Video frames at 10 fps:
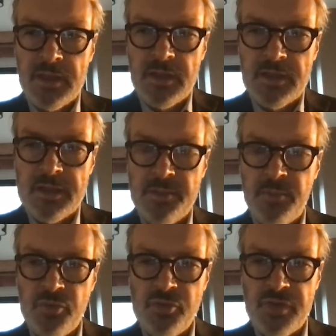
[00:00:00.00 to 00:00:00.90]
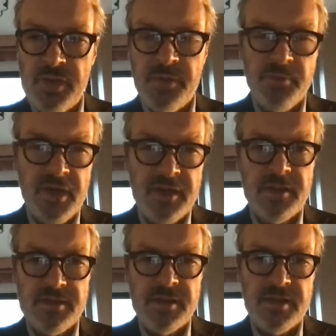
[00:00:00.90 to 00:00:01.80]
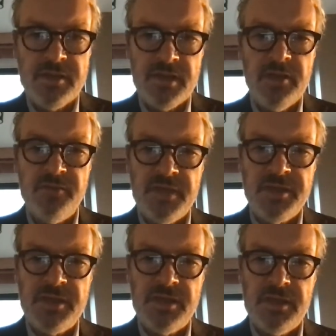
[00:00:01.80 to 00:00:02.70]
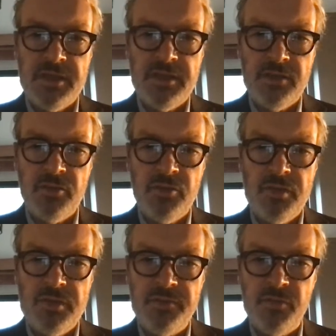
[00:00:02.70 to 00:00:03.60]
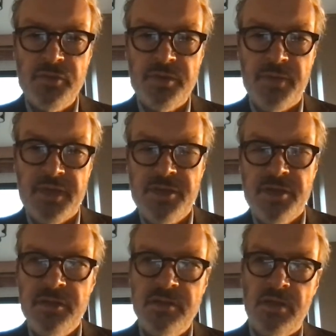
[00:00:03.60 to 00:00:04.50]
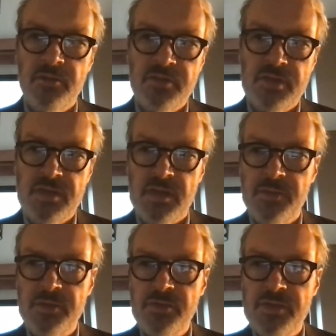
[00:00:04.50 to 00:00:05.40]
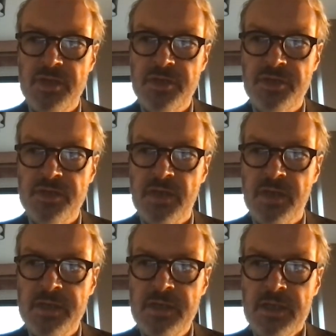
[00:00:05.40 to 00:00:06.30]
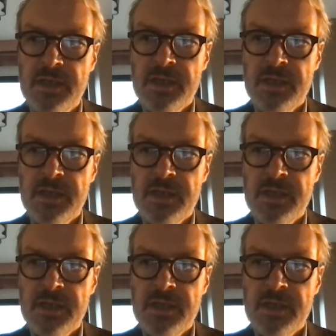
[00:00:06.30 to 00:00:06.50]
it's important to keep in mind that this is a single-phase study. It included 40 patients. That was a Simon two-stage design.